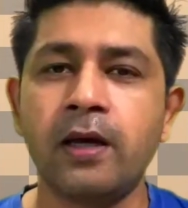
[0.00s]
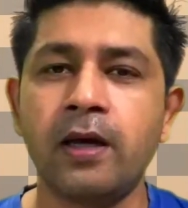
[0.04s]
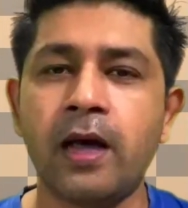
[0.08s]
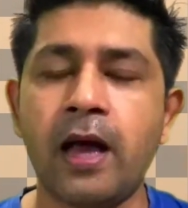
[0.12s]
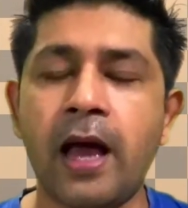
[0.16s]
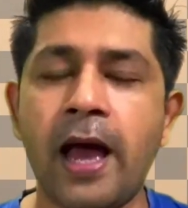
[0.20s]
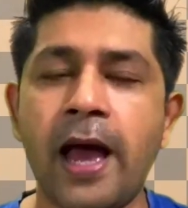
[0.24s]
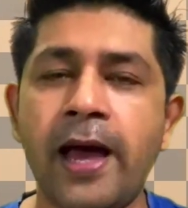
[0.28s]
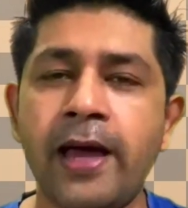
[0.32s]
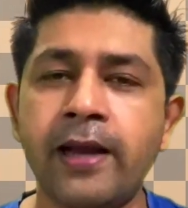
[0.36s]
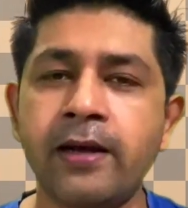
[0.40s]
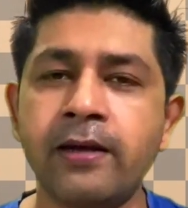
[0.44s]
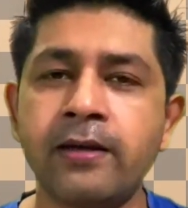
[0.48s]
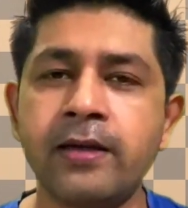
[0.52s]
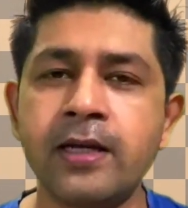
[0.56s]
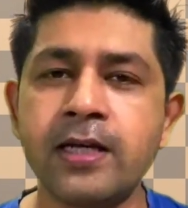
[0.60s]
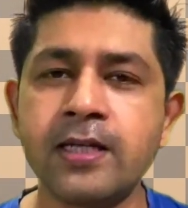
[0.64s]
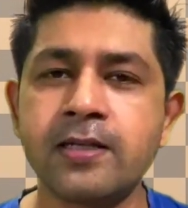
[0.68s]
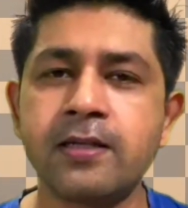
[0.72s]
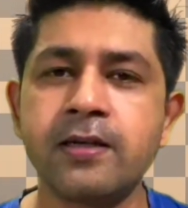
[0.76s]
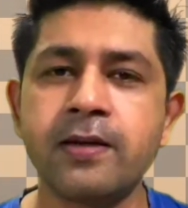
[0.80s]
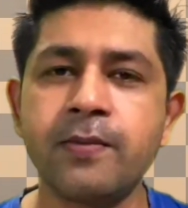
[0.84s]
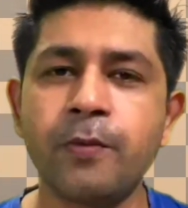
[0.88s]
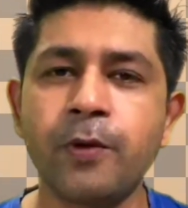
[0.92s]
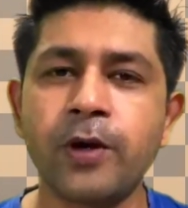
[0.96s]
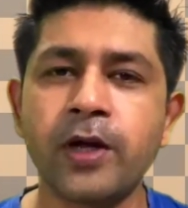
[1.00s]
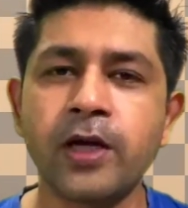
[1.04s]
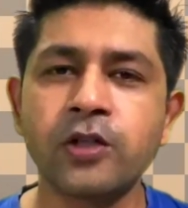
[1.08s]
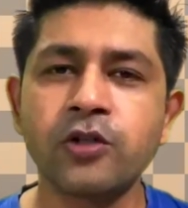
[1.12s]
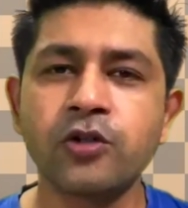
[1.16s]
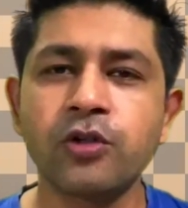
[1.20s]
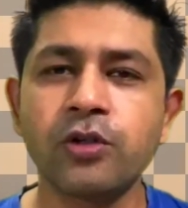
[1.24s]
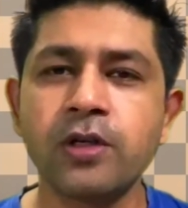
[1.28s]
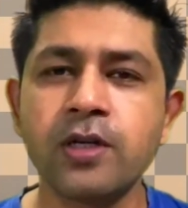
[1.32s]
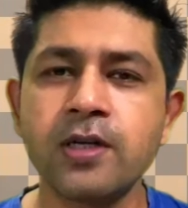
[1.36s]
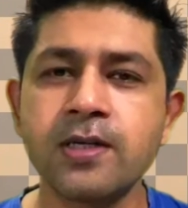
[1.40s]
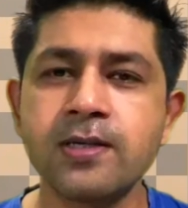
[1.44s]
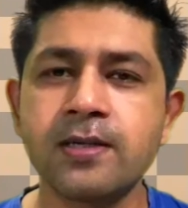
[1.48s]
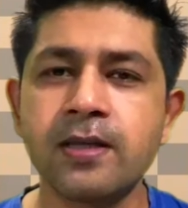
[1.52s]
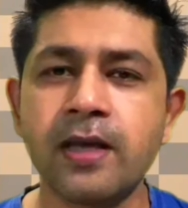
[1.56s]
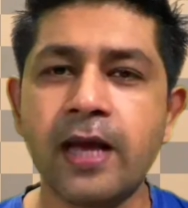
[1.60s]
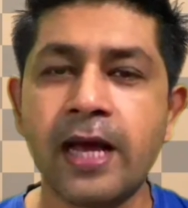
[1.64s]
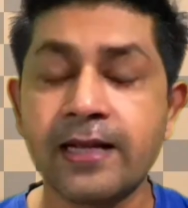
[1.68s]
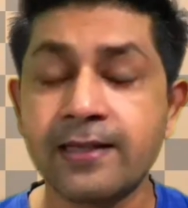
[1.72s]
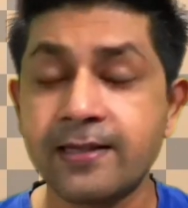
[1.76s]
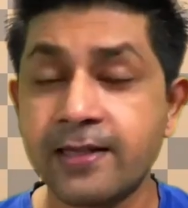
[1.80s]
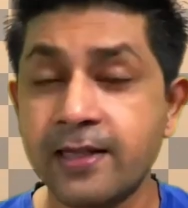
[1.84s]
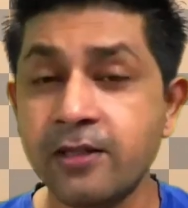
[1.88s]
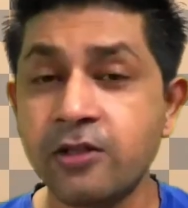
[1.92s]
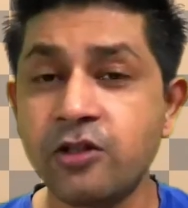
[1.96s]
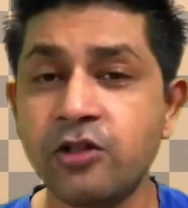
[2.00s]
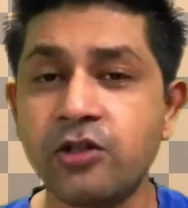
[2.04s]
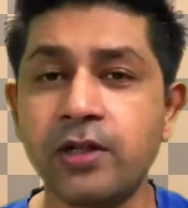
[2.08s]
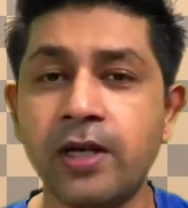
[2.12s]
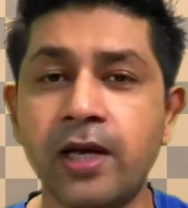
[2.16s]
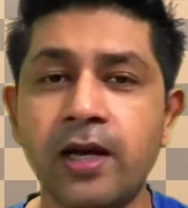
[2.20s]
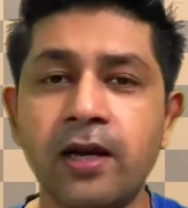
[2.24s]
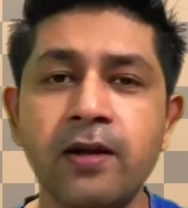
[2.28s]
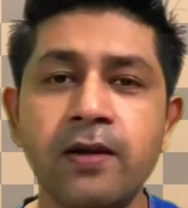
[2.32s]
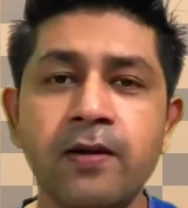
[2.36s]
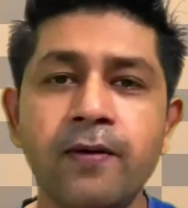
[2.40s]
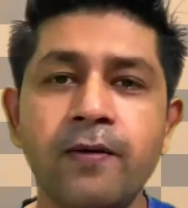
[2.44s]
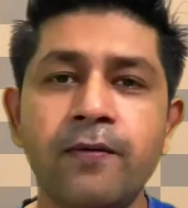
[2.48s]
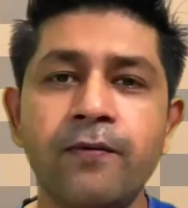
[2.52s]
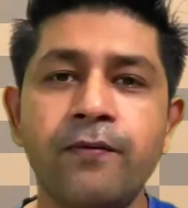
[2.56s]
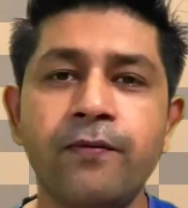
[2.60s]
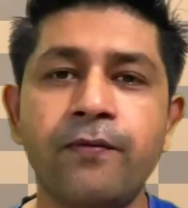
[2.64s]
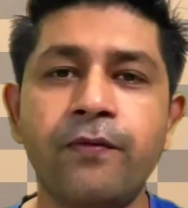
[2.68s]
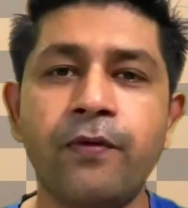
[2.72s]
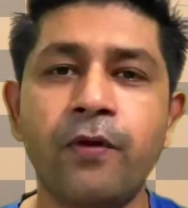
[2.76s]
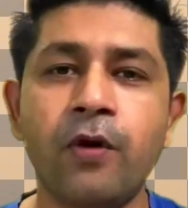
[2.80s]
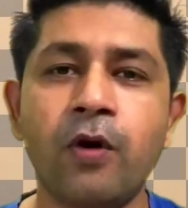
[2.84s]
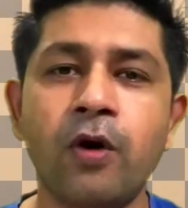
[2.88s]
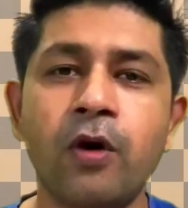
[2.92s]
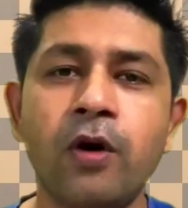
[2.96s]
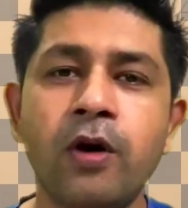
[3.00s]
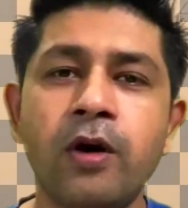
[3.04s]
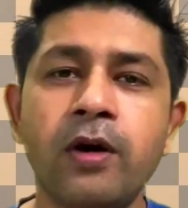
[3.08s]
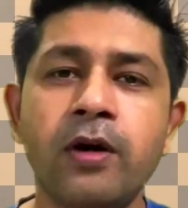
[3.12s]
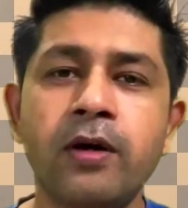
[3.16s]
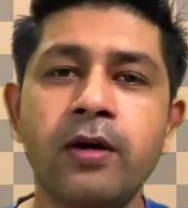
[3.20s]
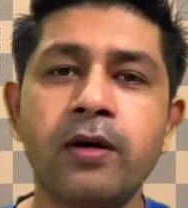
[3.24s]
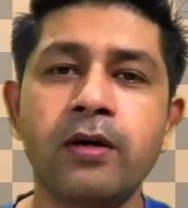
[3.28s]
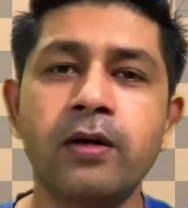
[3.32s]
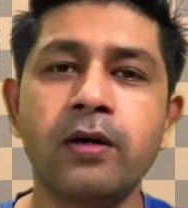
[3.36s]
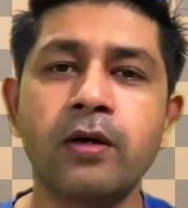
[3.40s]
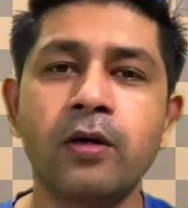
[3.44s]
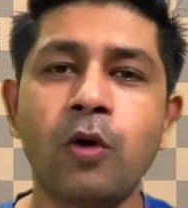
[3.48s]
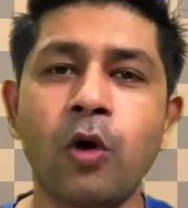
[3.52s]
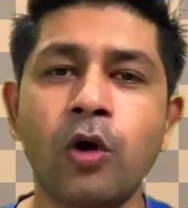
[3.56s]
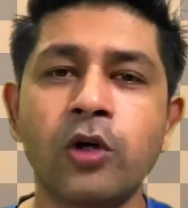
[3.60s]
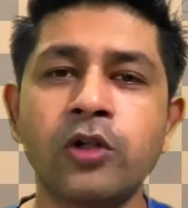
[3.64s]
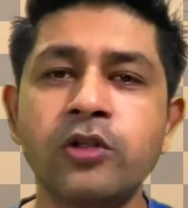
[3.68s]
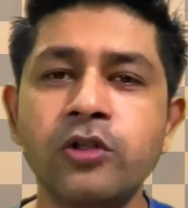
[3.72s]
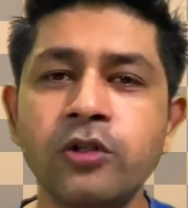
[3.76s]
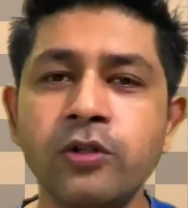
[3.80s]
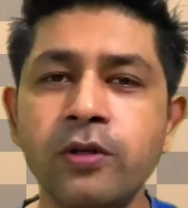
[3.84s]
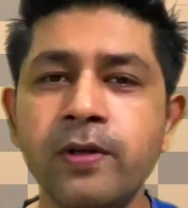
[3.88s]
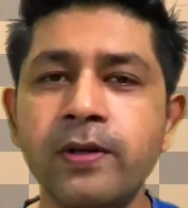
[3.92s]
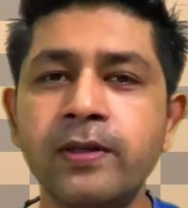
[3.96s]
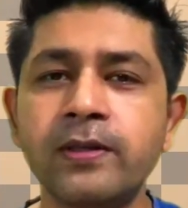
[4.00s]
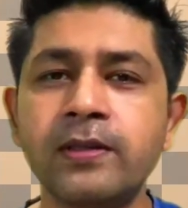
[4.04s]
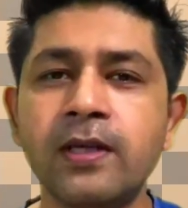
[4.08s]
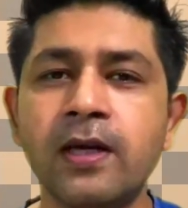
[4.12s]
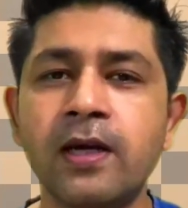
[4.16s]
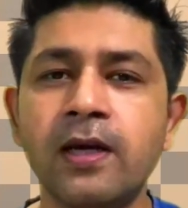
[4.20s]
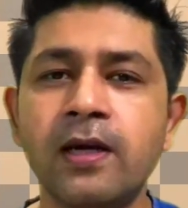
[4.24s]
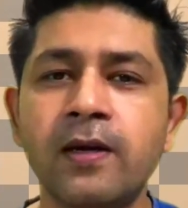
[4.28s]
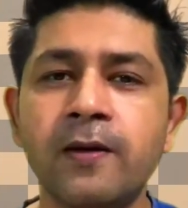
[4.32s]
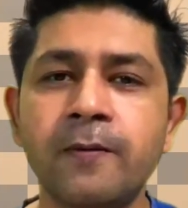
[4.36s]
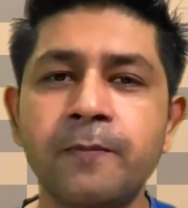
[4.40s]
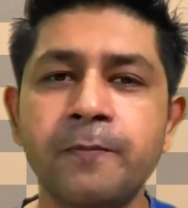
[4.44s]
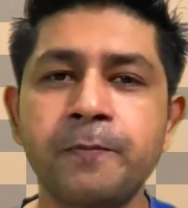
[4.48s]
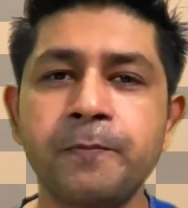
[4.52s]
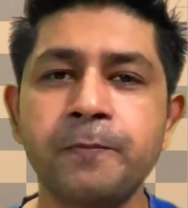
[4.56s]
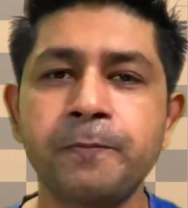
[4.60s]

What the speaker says: And this reproduction is essential for continuing the